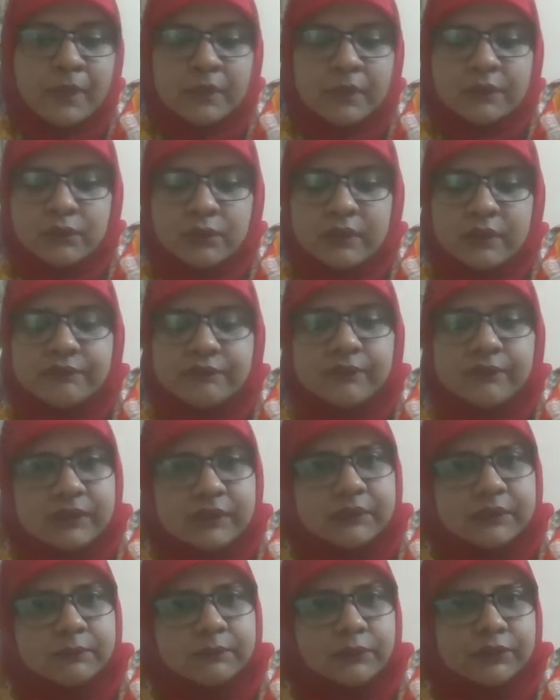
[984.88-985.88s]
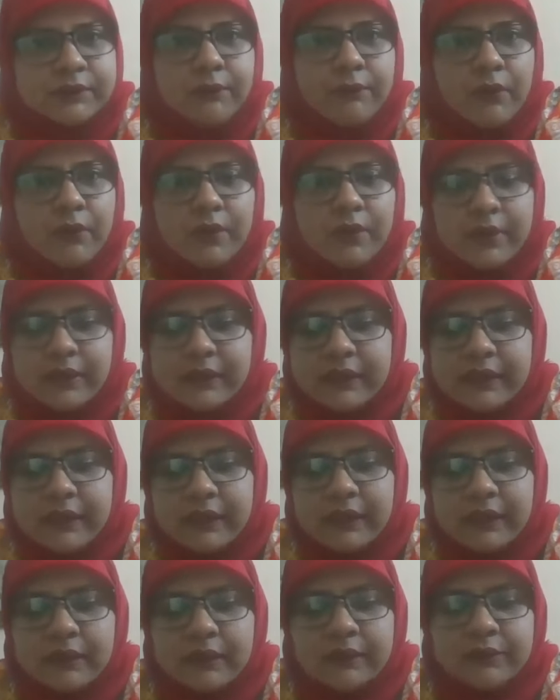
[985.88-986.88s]
So the first most important
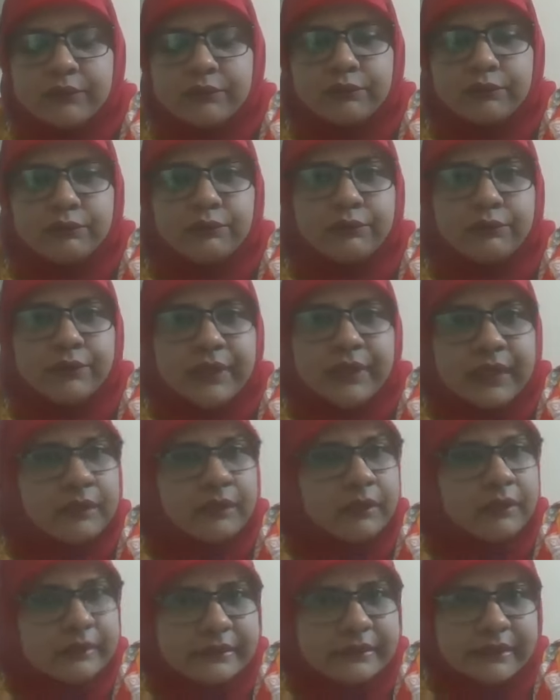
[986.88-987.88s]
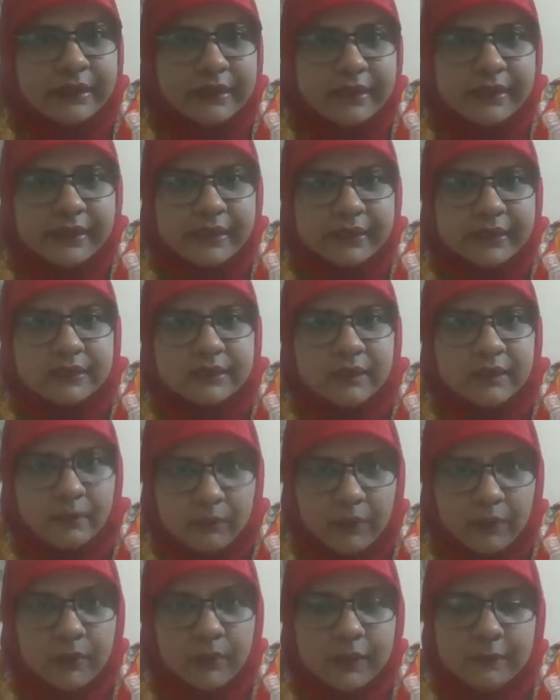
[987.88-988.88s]
thing is to read the study text,
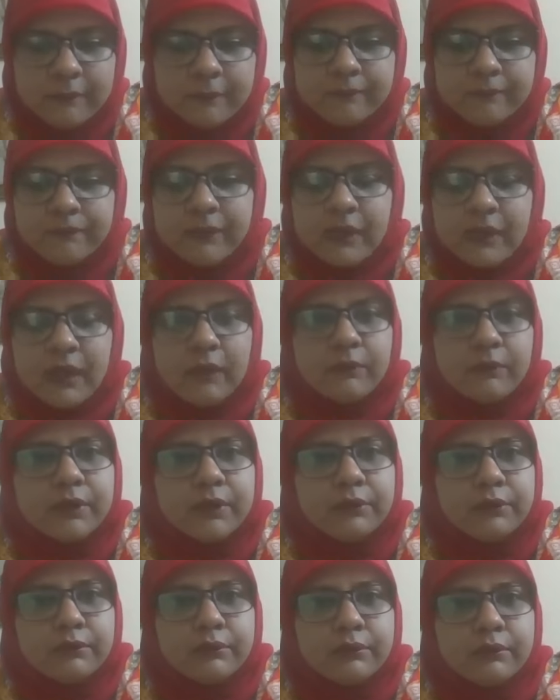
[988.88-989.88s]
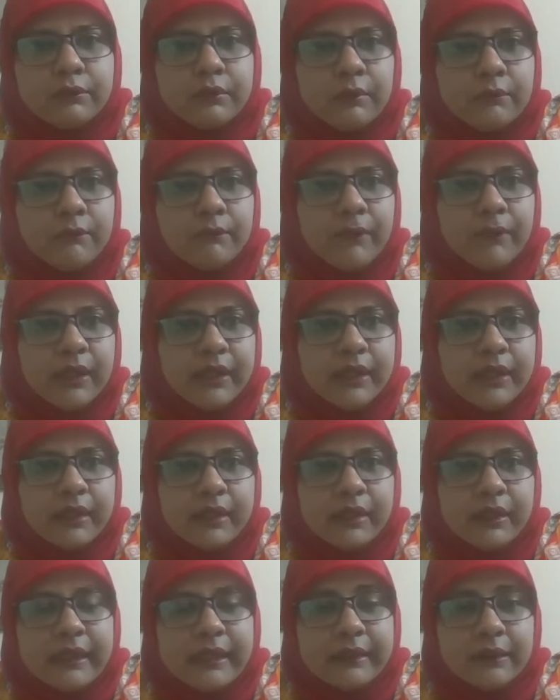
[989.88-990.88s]
number one. Number two,
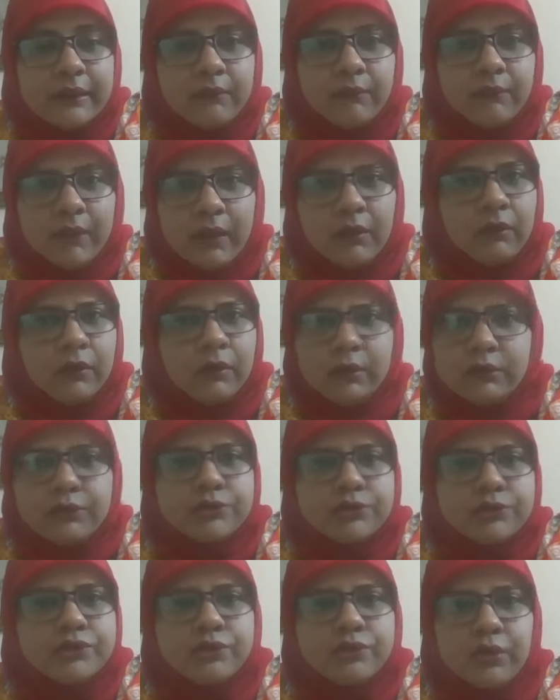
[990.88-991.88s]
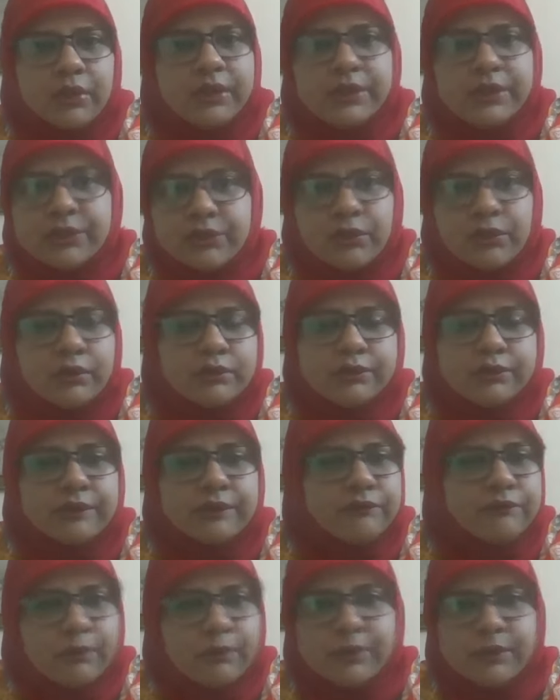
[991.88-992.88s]
by get all those knowledge, all those
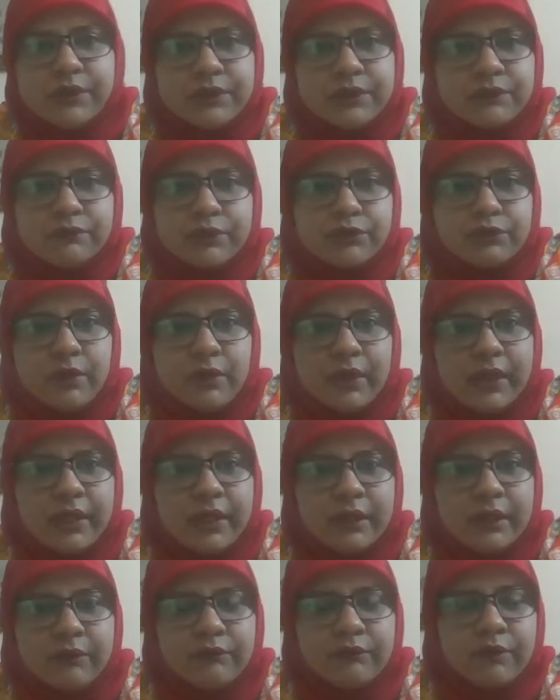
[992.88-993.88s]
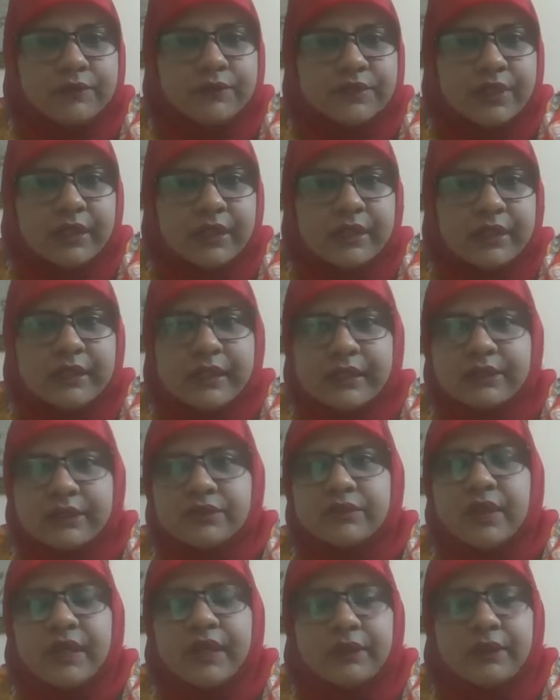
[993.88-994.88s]
information which you are getting from study text,
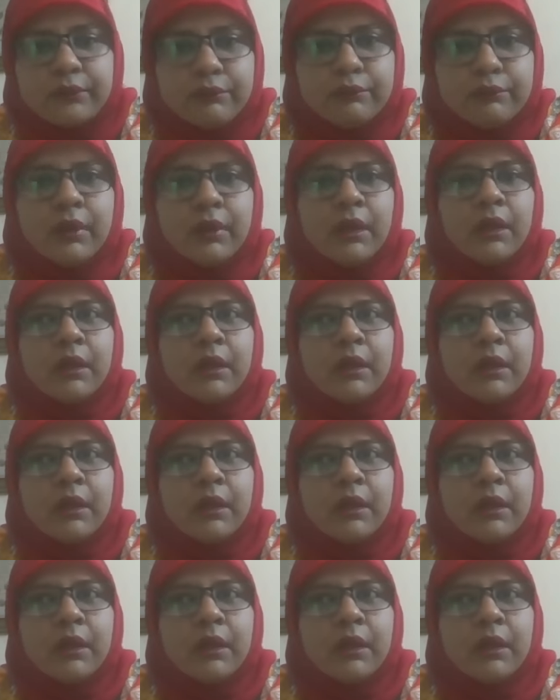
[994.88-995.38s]
try to